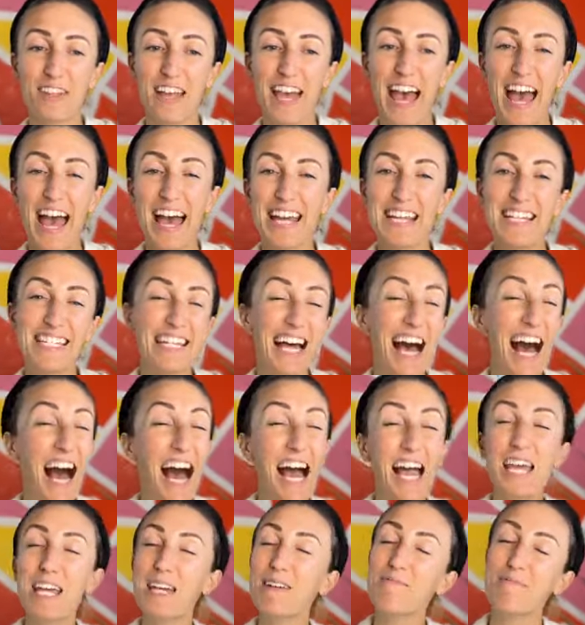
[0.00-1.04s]
and
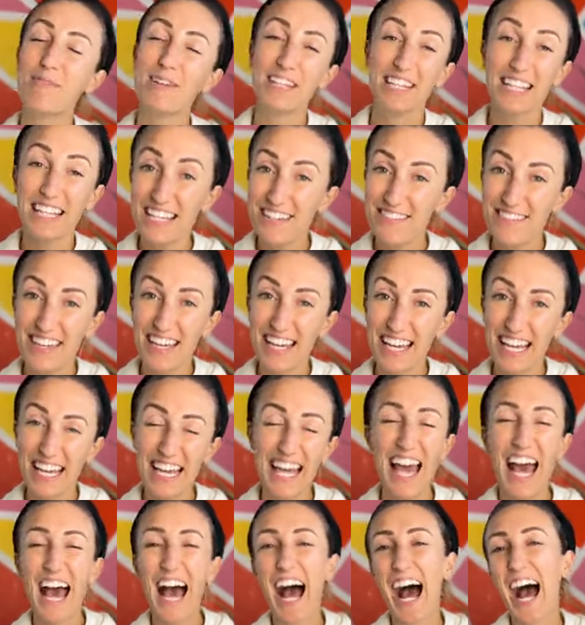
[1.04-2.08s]
I am believing
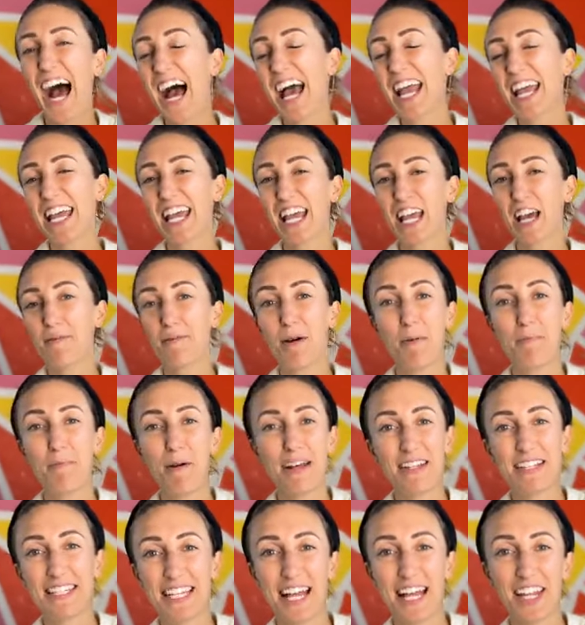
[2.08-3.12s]
I am a
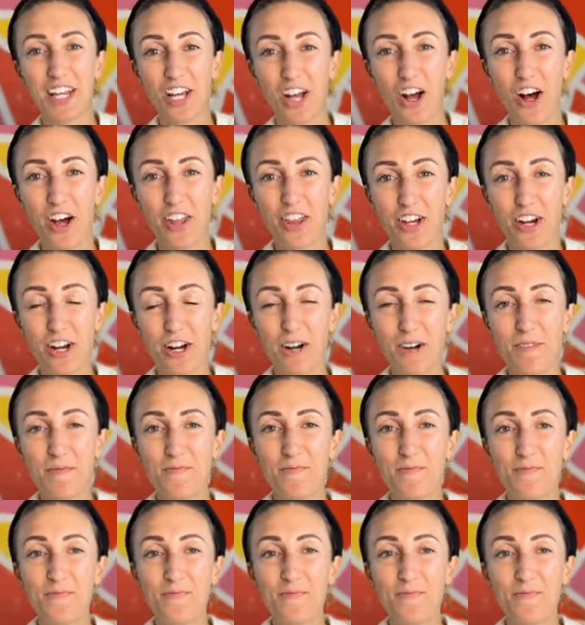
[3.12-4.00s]
best selling author.